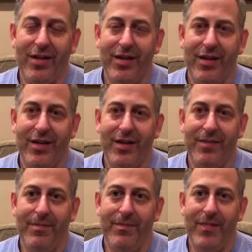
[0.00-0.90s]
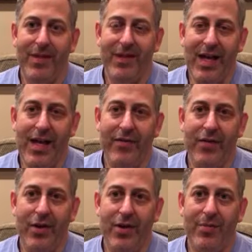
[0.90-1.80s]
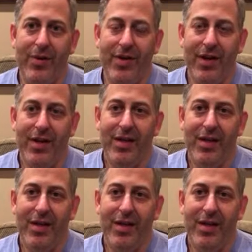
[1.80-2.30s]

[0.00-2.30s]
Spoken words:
a lot of y'all, but